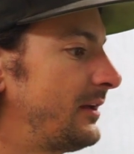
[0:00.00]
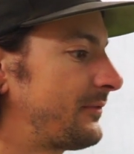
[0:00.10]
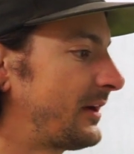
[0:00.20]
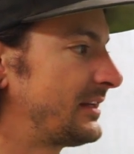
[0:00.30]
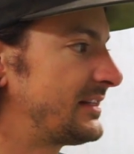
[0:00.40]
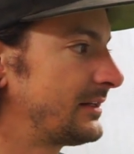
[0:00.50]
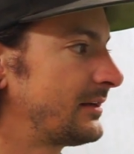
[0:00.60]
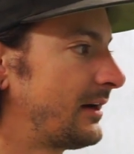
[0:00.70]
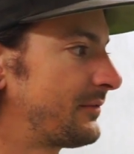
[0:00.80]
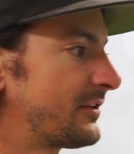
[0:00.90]
If I didn't
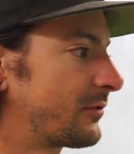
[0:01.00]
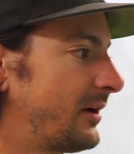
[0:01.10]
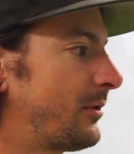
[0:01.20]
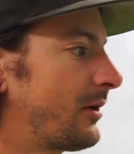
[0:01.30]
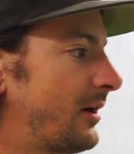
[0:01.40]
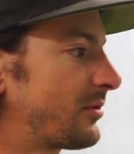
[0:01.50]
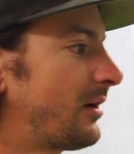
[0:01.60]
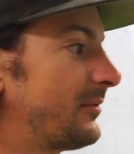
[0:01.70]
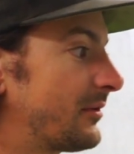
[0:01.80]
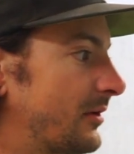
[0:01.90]
have the sway bar, I'd
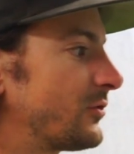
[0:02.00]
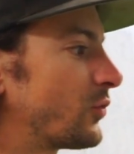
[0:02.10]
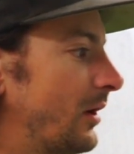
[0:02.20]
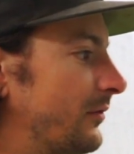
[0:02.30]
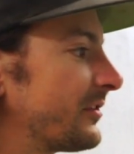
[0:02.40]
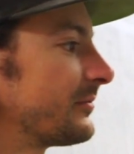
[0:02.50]
probably be running 12s.